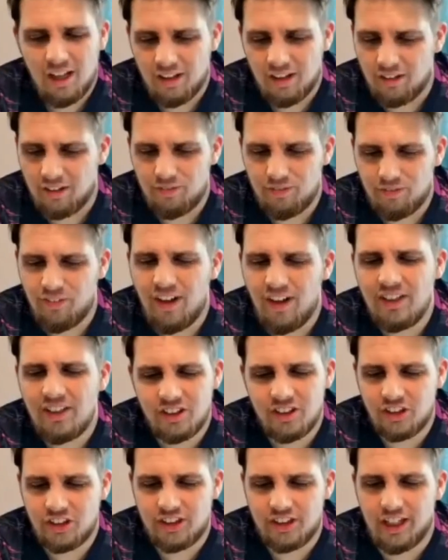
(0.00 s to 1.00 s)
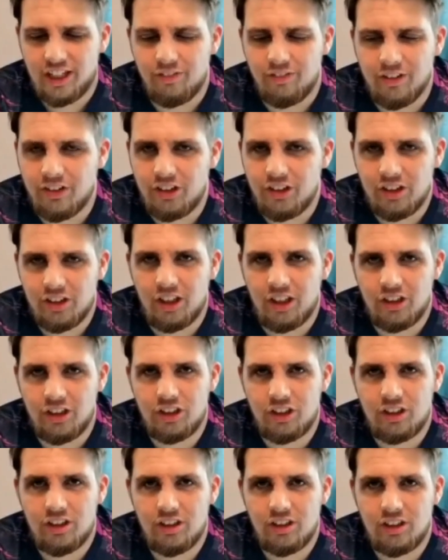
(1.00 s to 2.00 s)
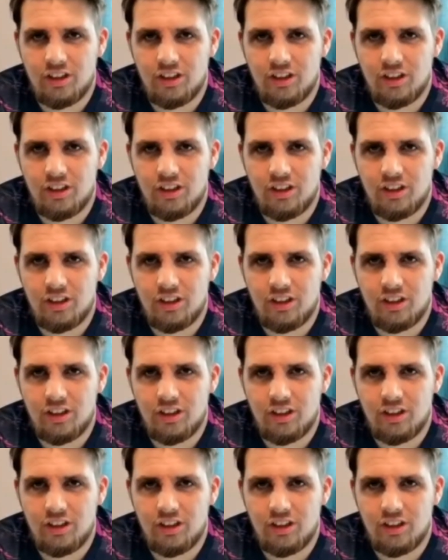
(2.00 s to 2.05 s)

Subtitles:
The fans at Sevens are just